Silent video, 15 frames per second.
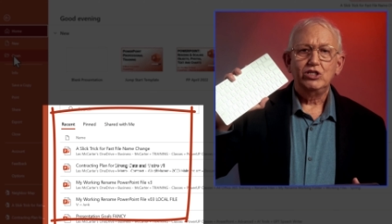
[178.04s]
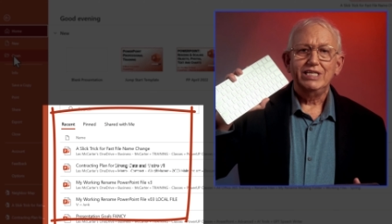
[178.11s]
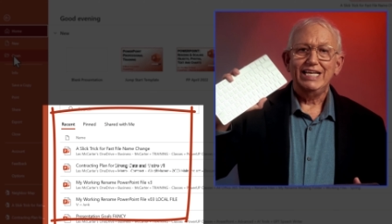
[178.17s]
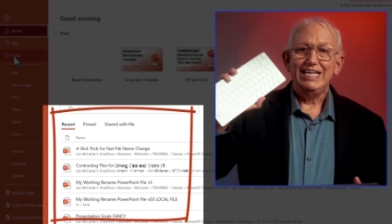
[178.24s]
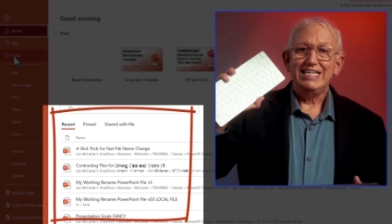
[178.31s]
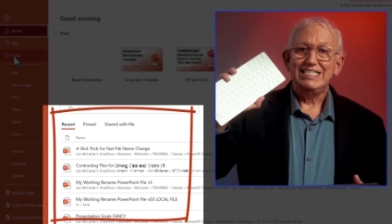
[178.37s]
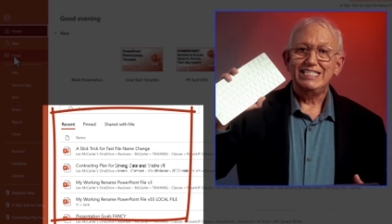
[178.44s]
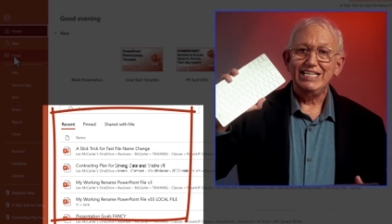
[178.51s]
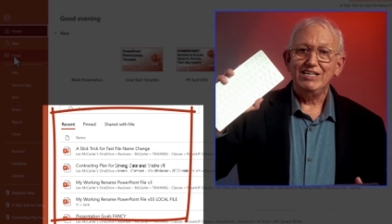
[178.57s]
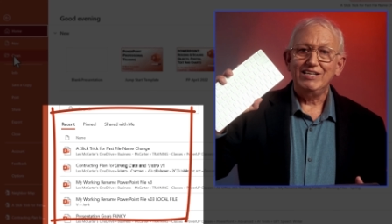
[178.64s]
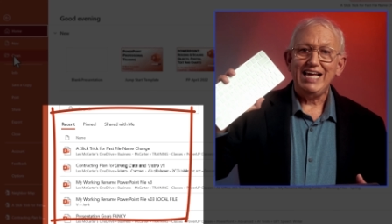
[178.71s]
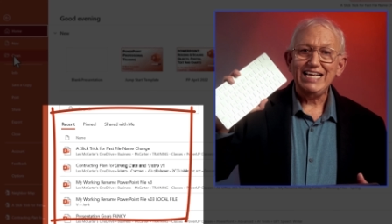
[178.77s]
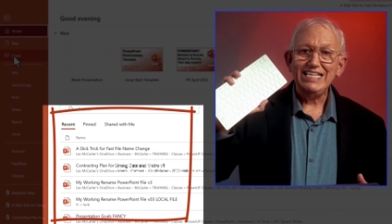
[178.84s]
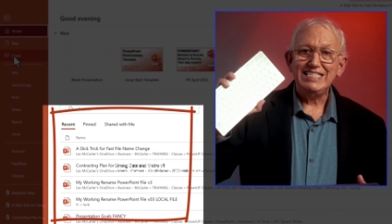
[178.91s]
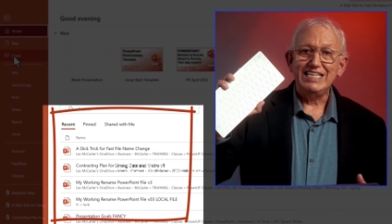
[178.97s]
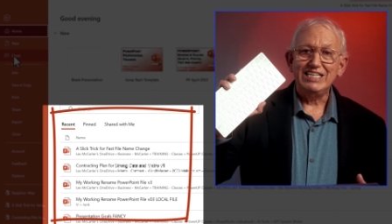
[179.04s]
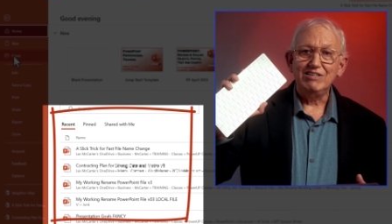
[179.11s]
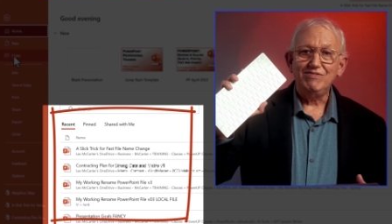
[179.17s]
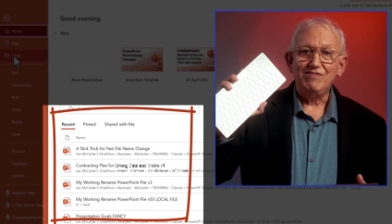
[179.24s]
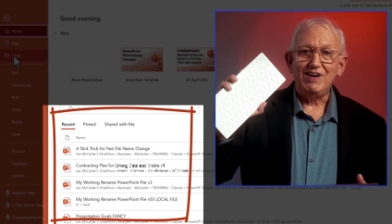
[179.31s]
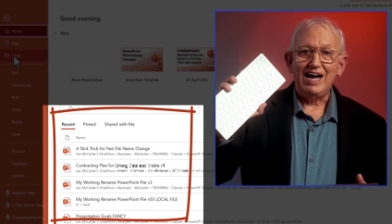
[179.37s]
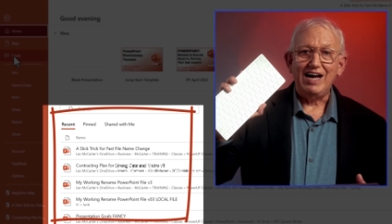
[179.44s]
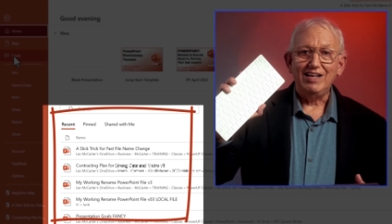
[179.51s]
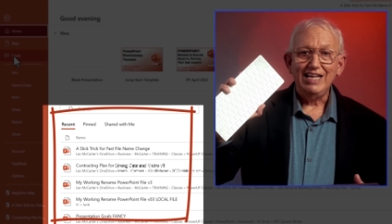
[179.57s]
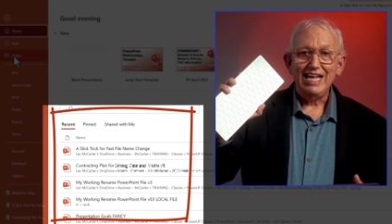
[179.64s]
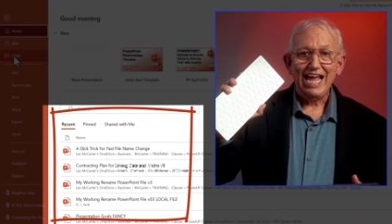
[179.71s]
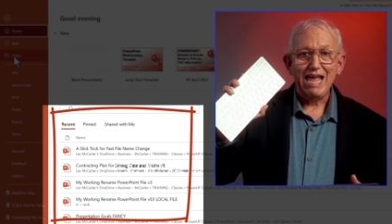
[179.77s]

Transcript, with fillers: It is still a single file,